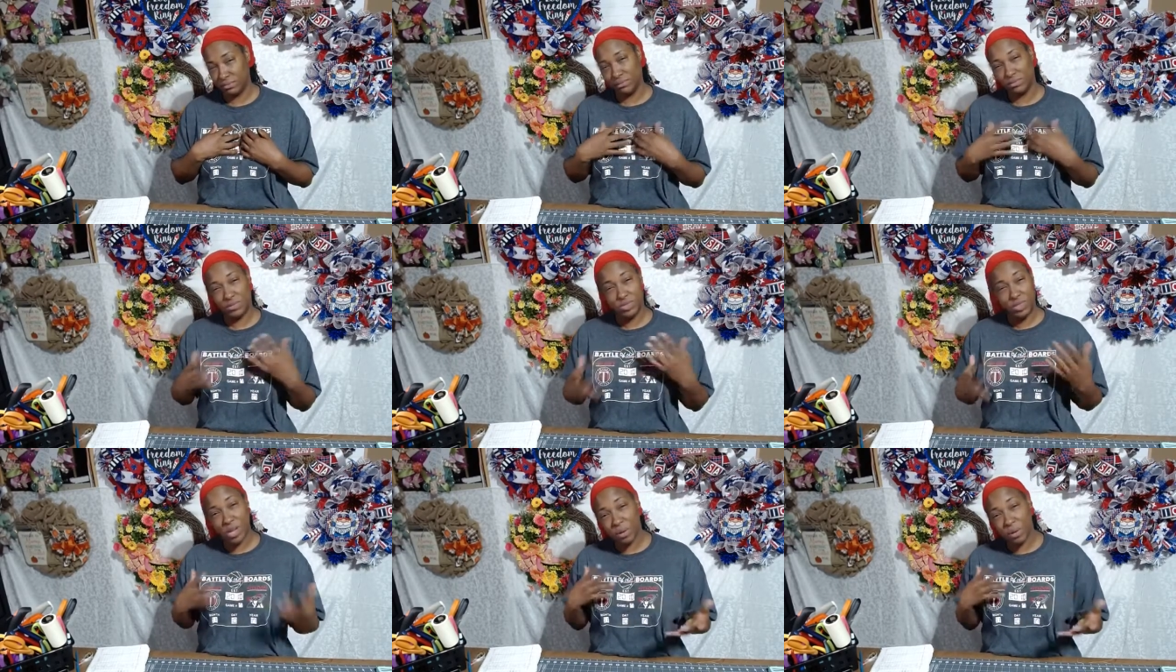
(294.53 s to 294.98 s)

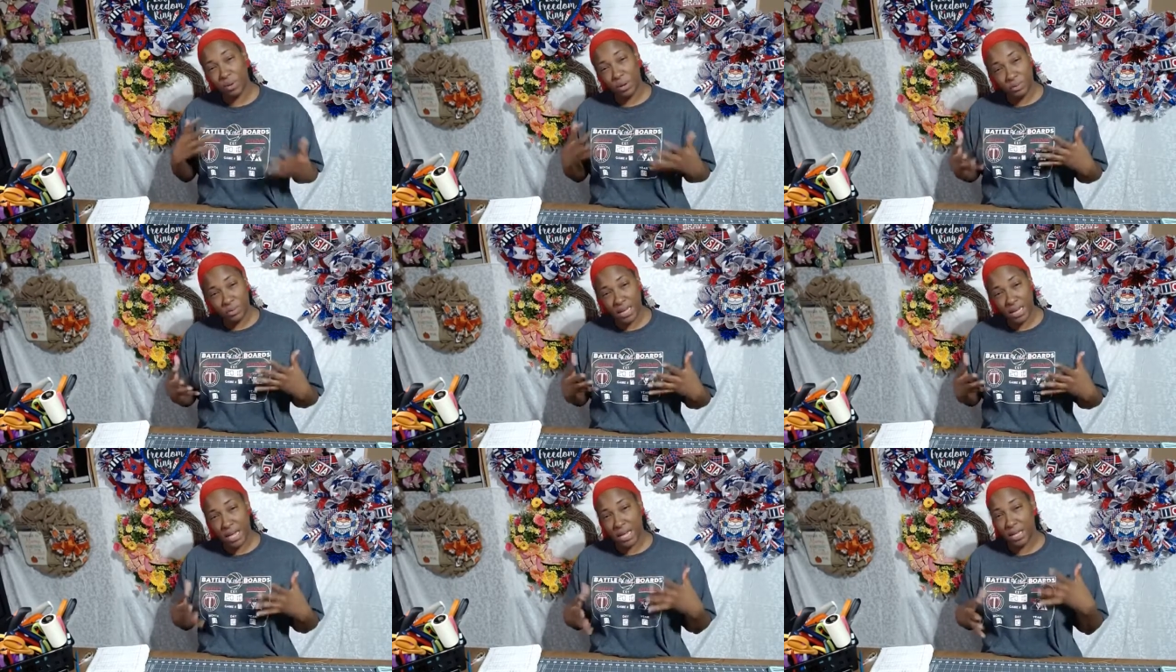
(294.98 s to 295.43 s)
You get what
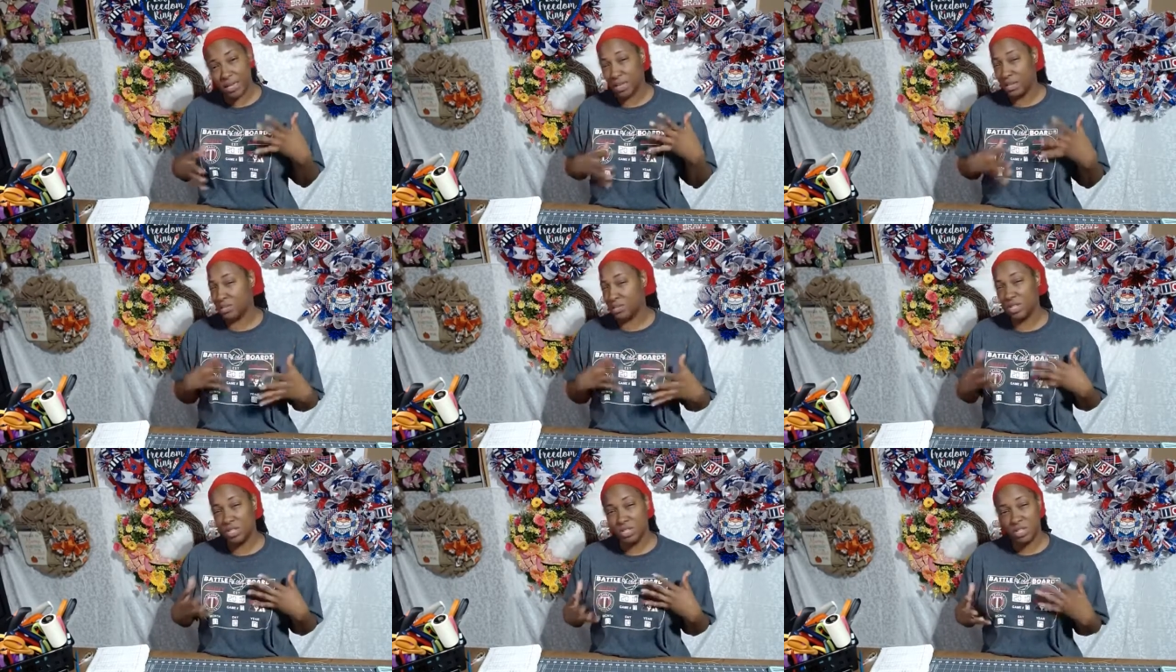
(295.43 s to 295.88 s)
I'm saying?
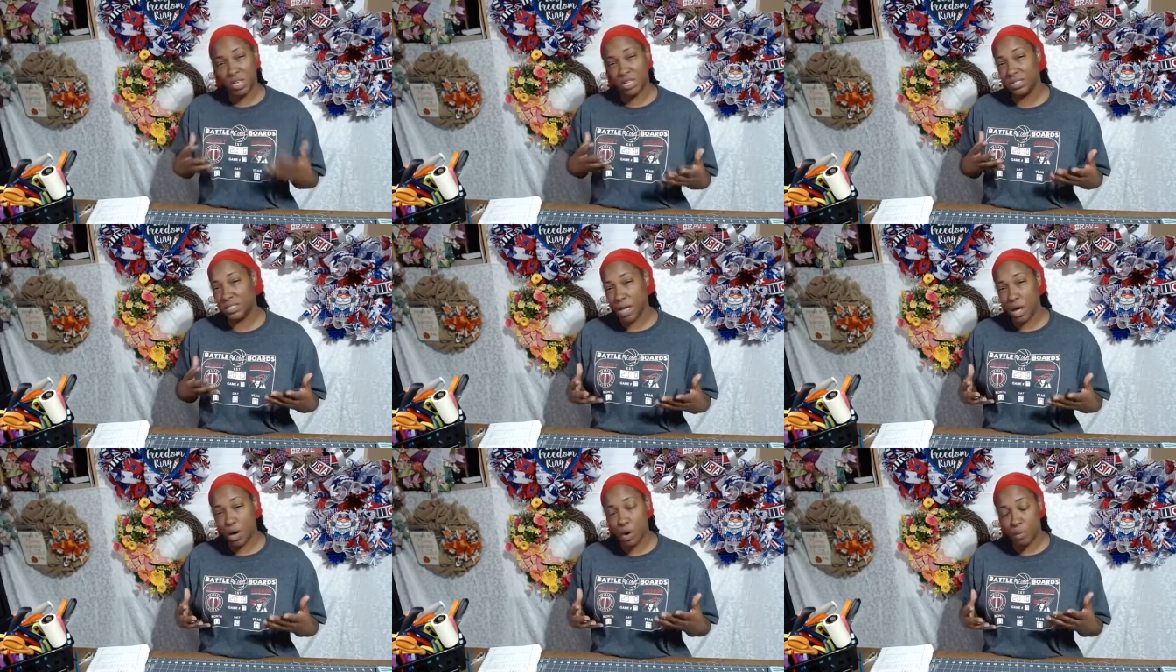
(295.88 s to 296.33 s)
It
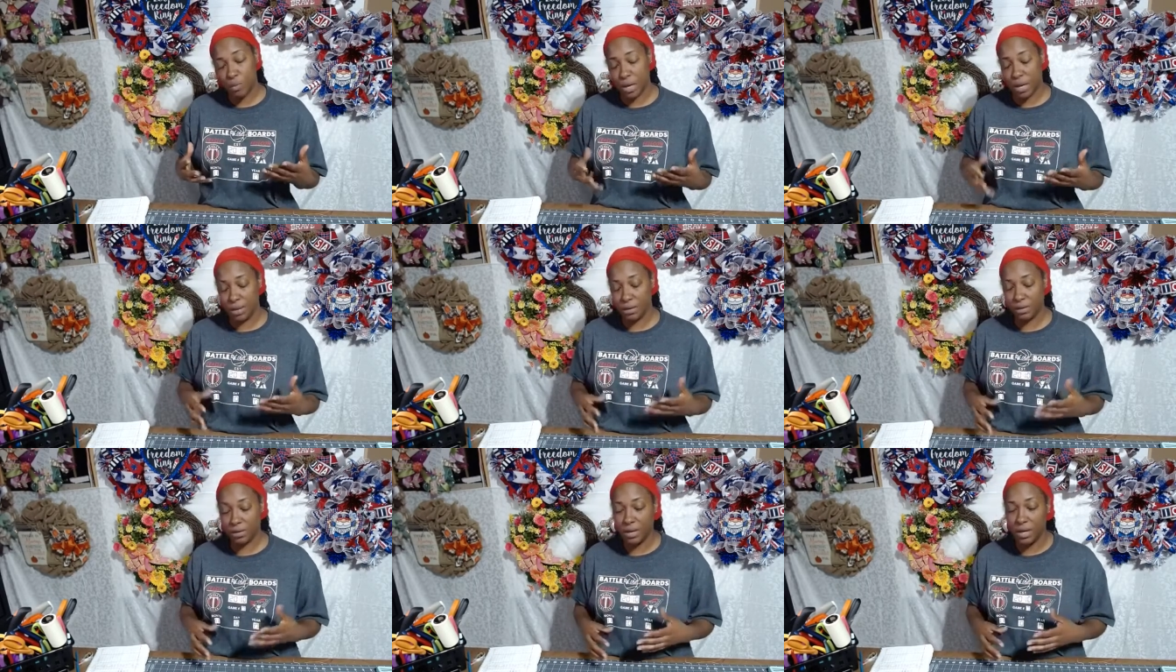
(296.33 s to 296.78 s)
doesn't help me.